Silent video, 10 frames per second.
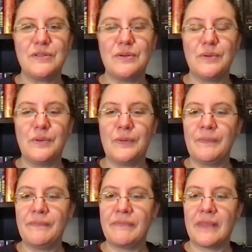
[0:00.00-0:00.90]
to
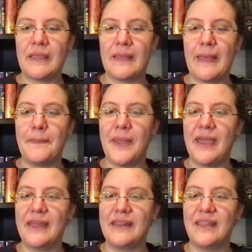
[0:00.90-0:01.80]
a
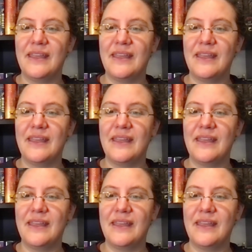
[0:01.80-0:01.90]
man